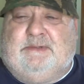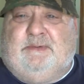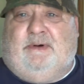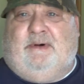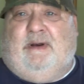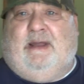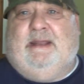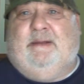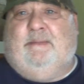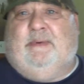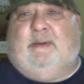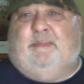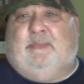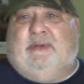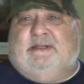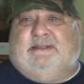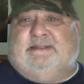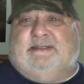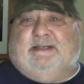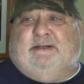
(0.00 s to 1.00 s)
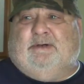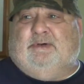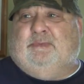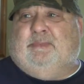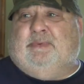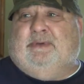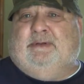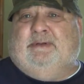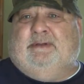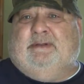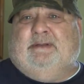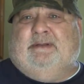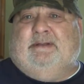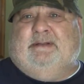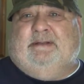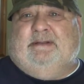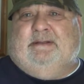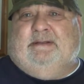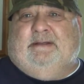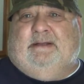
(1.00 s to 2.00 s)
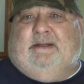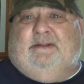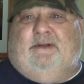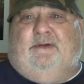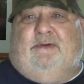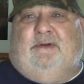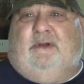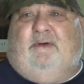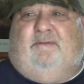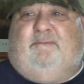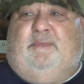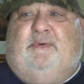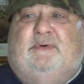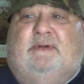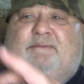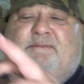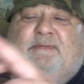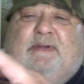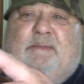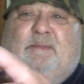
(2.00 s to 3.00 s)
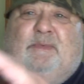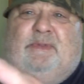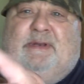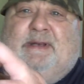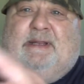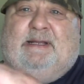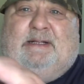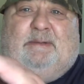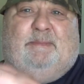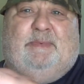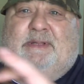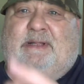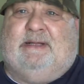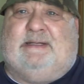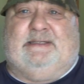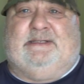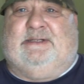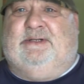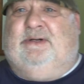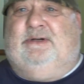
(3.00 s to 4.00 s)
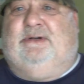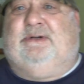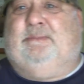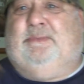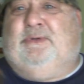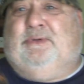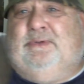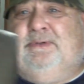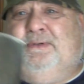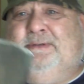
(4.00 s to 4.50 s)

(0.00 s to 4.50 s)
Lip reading: were right when I picked it up. And the only off-putting thing with a nail, but that's sortable.